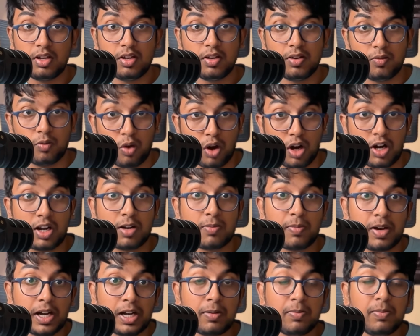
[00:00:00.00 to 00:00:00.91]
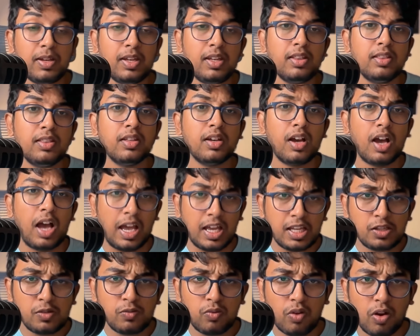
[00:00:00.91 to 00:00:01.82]
Water might be in the
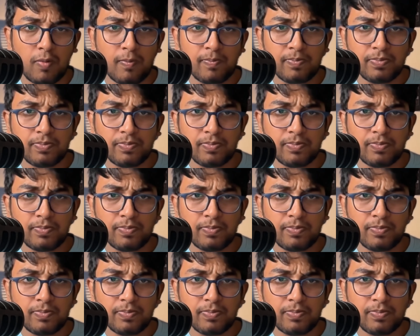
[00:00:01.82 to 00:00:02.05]
ice form,